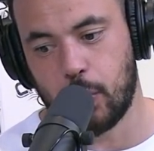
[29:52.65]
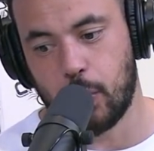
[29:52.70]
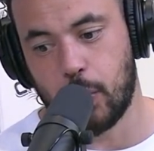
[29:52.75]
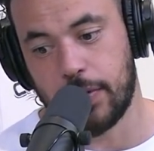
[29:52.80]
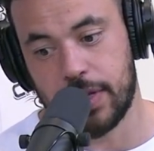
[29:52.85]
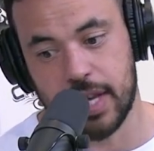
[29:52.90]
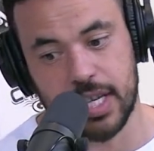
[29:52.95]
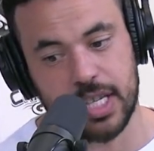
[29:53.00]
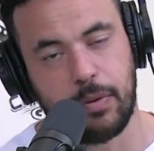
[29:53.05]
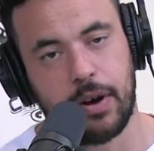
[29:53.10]
with
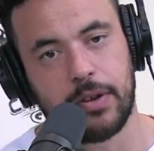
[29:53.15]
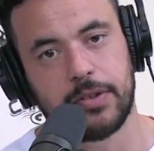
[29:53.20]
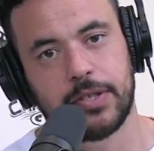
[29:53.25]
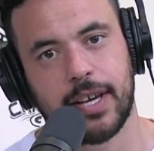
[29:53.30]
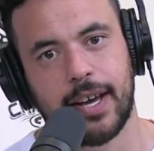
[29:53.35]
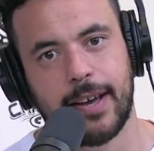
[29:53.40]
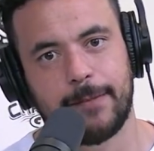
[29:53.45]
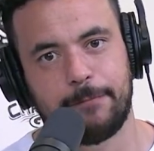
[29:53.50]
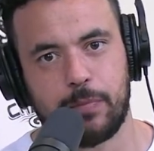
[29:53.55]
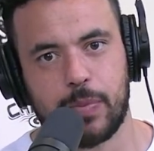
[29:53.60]
the
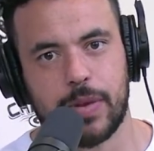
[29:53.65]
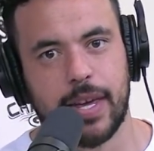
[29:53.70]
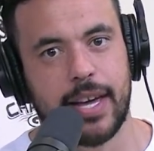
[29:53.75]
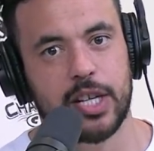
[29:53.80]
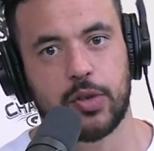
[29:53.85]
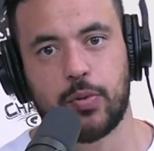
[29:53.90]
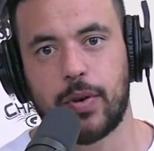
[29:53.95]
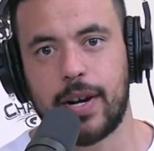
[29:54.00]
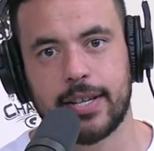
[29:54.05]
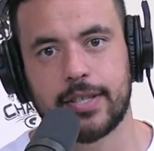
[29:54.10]
sponsor, and
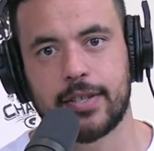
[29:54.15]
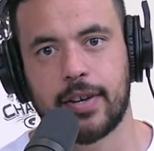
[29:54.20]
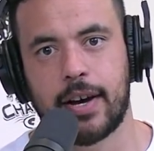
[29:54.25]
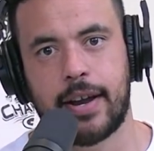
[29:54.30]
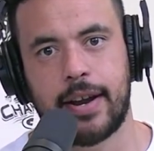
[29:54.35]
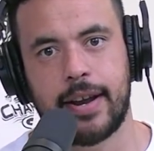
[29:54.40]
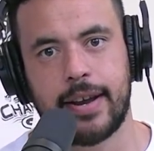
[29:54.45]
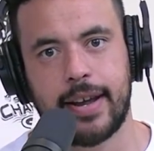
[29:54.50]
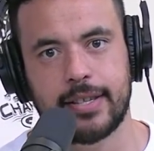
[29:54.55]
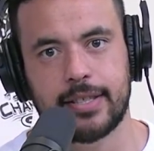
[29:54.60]
it's really exciting.